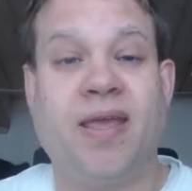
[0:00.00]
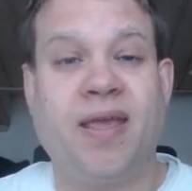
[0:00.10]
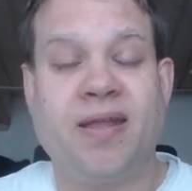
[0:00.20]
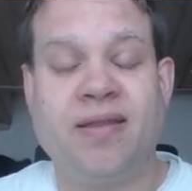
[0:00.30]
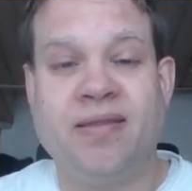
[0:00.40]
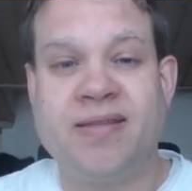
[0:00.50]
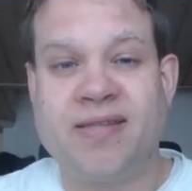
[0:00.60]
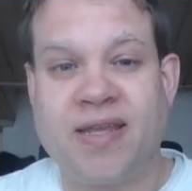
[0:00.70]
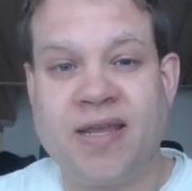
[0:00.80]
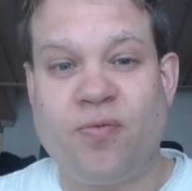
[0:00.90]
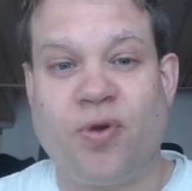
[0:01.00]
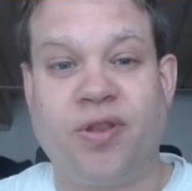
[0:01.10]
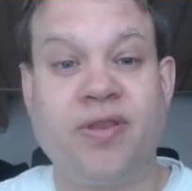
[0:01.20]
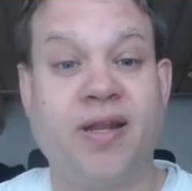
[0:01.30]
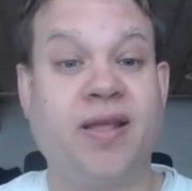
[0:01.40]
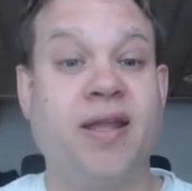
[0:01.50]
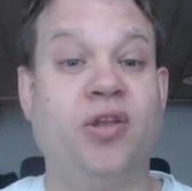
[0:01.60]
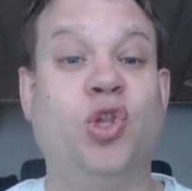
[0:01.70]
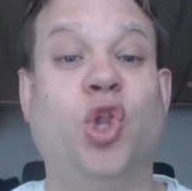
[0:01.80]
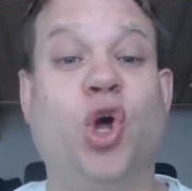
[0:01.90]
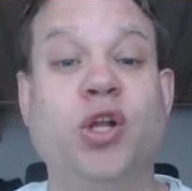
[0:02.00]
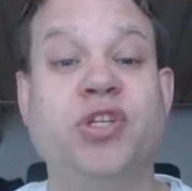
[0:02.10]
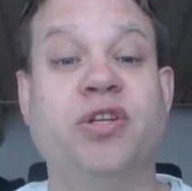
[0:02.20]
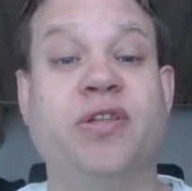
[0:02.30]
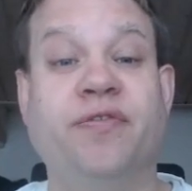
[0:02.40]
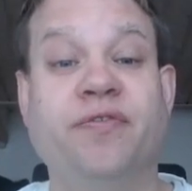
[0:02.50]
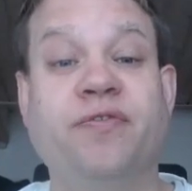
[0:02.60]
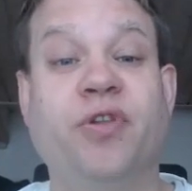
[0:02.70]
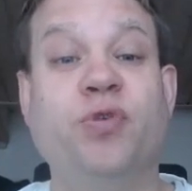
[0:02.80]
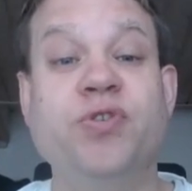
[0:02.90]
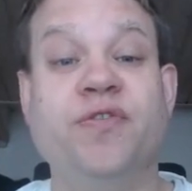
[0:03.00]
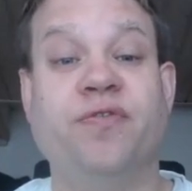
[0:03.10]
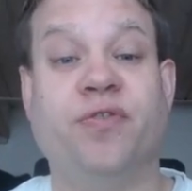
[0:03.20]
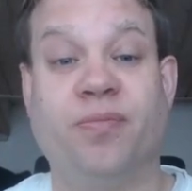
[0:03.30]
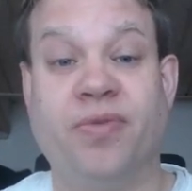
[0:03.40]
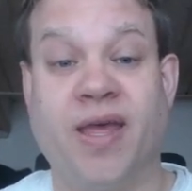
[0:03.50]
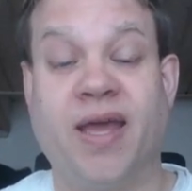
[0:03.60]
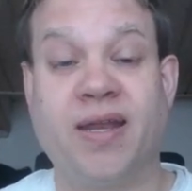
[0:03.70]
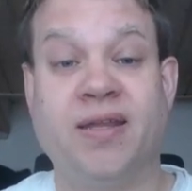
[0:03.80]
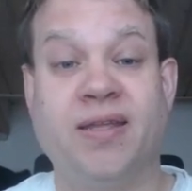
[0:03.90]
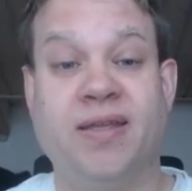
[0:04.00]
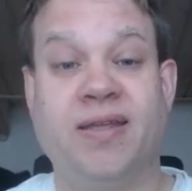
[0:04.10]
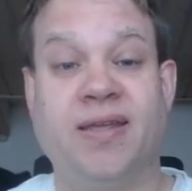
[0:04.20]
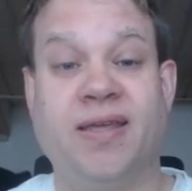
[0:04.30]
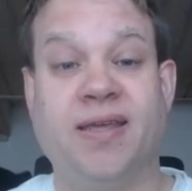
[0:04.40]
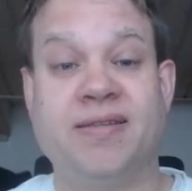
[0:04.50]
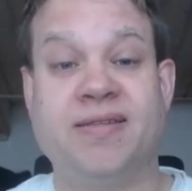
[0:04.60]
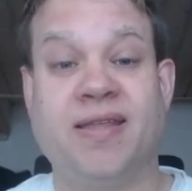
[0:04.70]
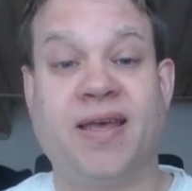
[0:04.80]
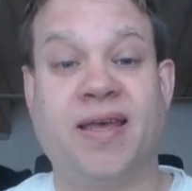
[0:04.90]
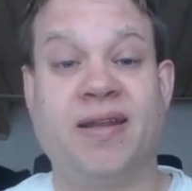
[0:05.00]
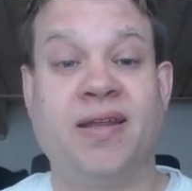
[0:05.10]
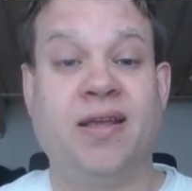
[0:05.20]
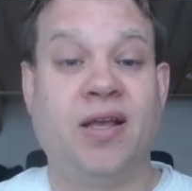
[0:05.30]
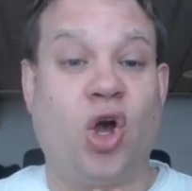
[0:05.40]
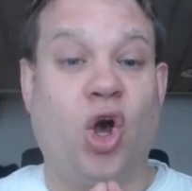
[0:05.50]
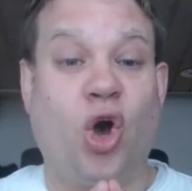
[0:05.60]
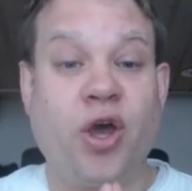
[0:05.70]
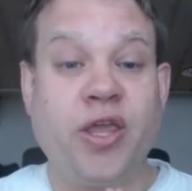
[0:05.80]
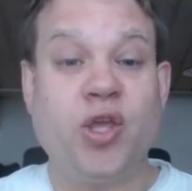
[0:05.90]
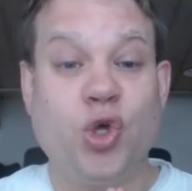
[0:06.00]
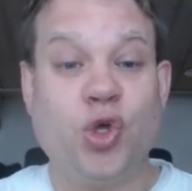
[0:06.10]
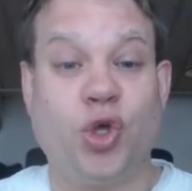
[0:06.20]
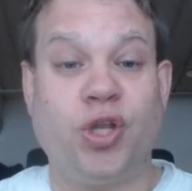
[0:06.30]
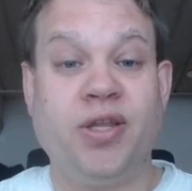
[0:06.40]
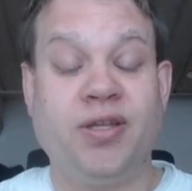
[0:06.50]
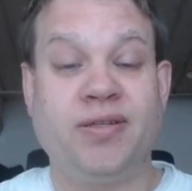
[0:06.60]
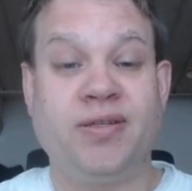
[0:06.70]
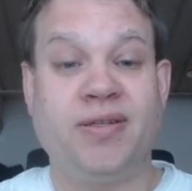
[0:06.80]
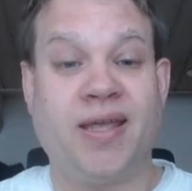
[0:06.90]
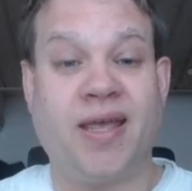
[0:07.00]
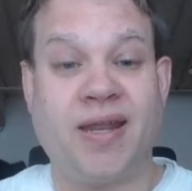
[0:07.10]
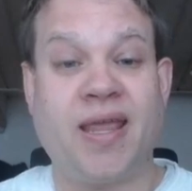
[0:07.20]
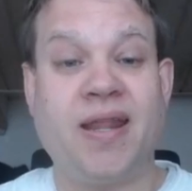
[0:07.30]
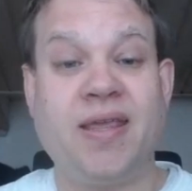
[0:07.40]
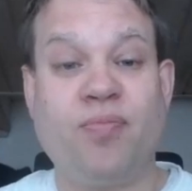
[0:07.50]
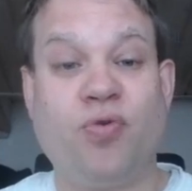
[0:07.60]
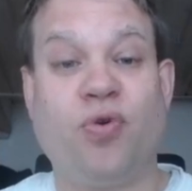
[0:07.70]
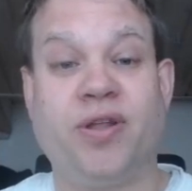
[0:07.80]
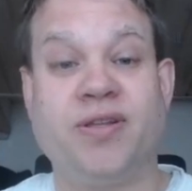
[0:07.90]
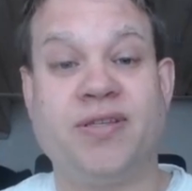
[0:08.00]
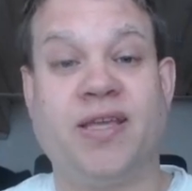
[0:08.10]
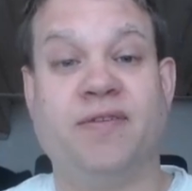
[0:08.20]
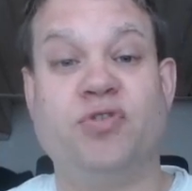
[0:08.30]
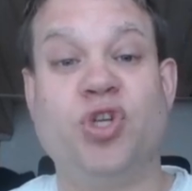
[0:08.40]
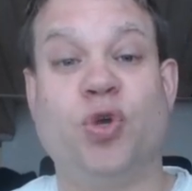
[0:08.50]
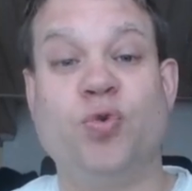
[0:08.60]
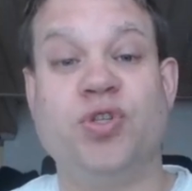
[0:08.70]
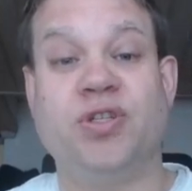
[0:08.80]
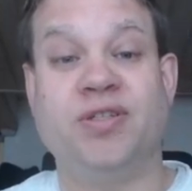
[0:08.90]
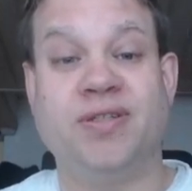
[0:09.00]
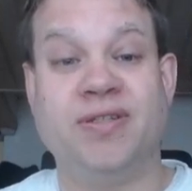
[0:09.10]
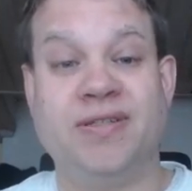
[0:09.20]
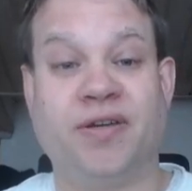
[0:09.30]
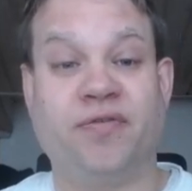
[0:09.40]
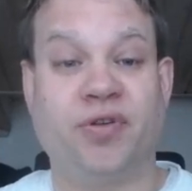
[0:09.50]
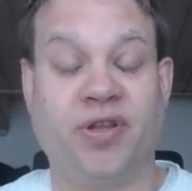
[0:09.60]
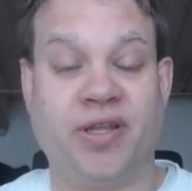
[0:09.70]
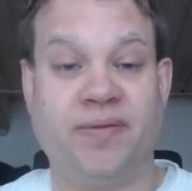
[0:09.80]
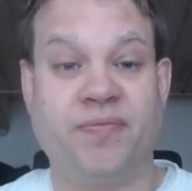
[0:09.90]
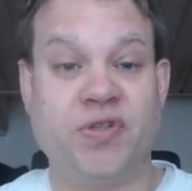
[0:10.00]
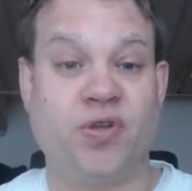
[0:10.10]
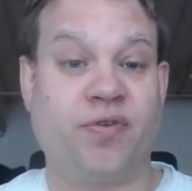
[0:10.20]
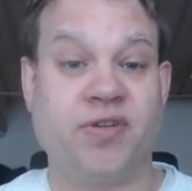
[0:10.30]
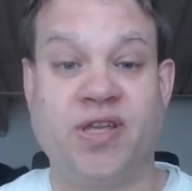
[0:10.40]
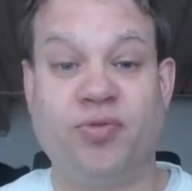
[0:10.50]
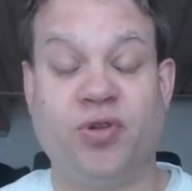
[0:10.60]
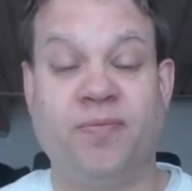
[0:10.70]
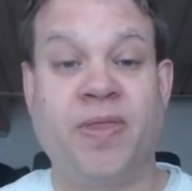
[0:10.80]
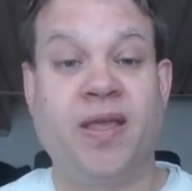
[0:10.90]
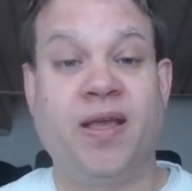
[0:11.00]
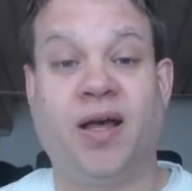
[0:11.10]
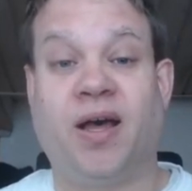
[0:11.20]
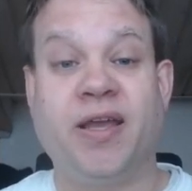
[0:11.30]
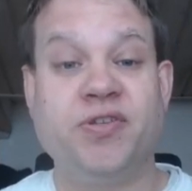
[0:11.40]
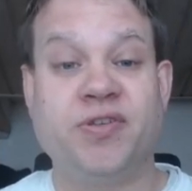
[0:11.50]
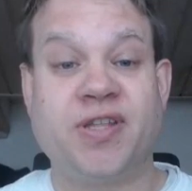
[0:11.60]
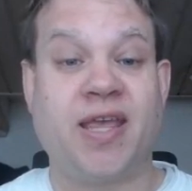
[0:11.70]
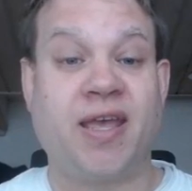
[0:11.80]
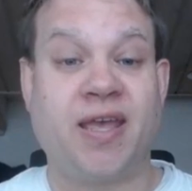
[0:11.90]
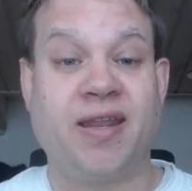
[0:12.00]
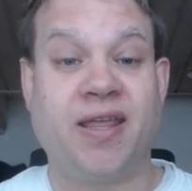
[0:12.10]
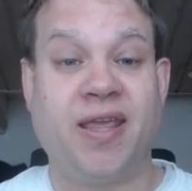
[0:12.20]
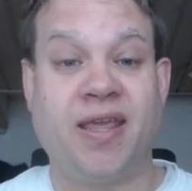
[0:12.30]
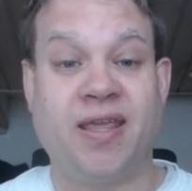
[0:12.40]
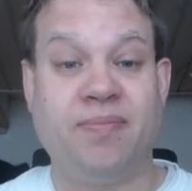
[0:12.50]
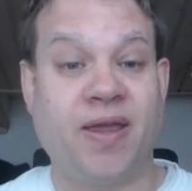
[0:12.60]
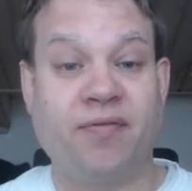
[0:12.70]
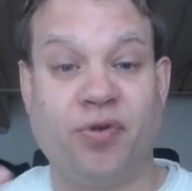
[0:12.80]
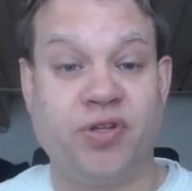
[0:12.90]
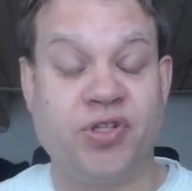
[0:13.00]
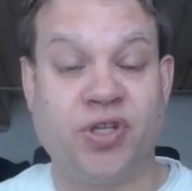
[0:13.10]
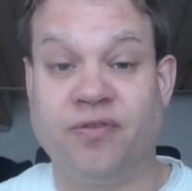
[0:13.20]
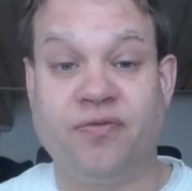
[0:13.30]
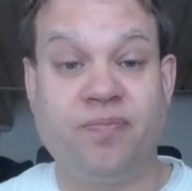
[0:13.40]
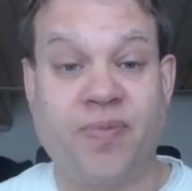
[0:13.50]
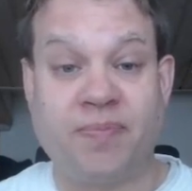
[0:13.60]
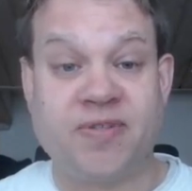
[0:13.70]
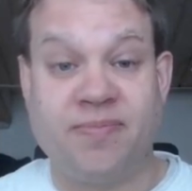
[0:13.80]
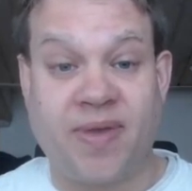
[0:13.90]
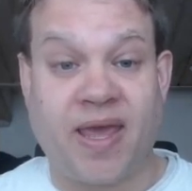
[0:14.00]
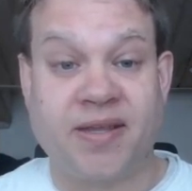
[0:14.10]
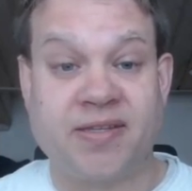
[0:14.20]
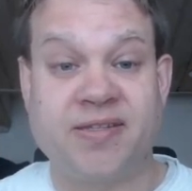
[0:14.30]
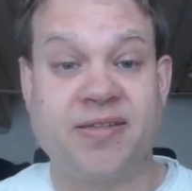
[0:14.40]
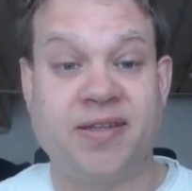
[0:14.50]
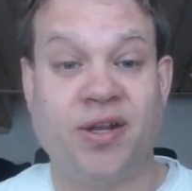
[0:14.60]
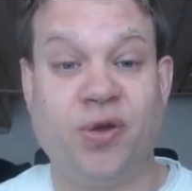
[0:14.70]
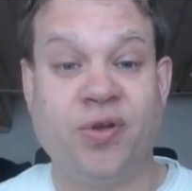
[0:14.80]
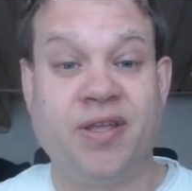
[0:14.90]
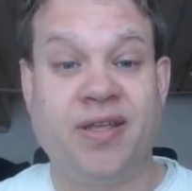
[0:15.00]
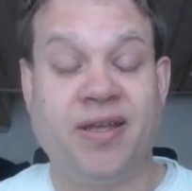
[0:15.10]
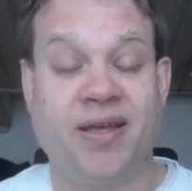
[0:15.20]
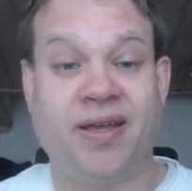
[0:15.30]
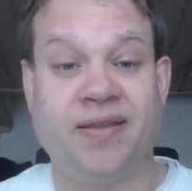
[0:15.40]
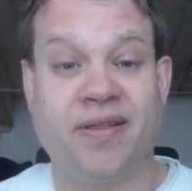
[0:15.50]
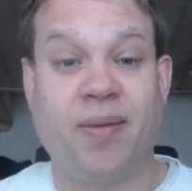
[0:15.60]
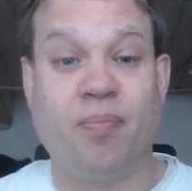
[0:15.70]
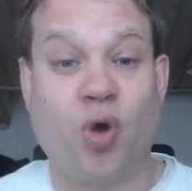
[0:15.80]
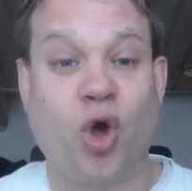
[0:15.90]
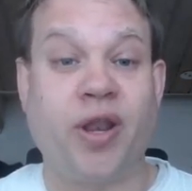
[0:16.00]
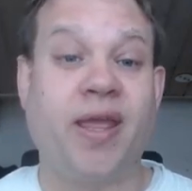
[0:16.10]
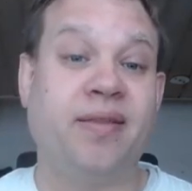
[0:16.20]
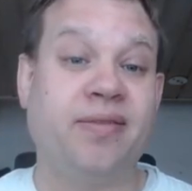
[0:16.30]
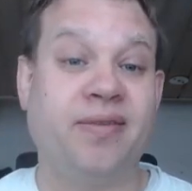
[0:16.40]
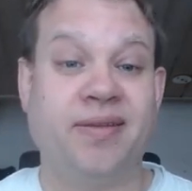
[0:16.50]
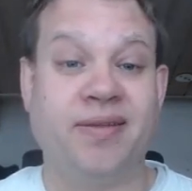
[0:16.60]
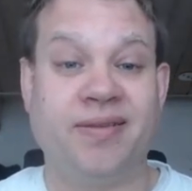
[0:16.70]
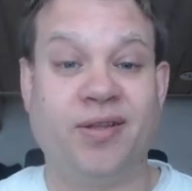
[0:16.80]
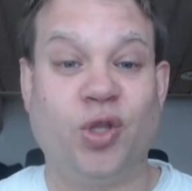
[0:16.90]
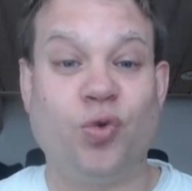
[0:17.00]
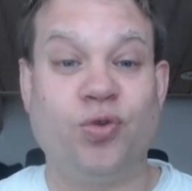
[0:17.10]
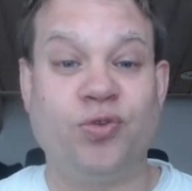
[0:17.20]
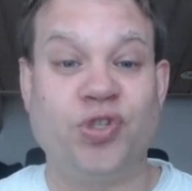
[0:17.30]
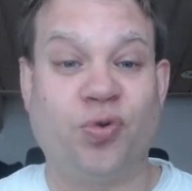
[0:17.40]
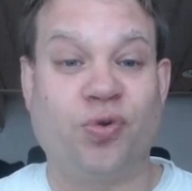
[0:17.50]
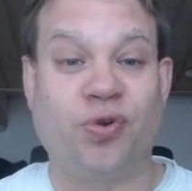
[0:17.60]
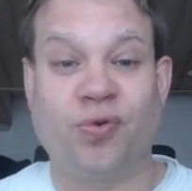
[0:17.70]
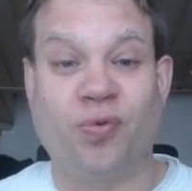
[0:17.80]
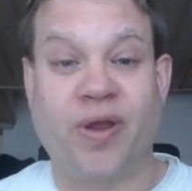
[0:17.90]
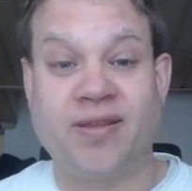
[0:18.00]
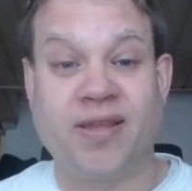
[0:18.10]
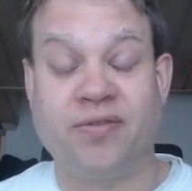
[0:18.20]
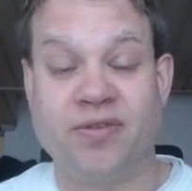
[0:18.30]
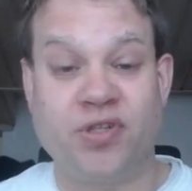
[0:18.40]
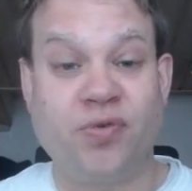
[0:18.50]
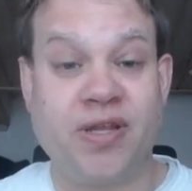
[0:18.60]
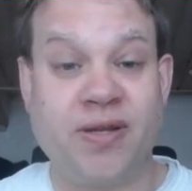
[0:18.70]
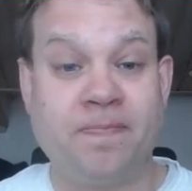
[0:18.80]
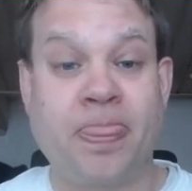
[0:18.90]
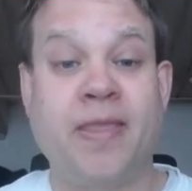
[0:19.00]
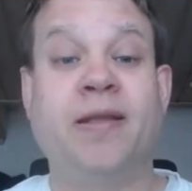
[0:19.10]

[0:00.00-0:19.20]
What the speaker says: And the second one that kind of logically flows from that is that I could at any point have chosen differently. So for example, I just had a beverage of Pepsi Max, you know, that I bought at the local store right down the street.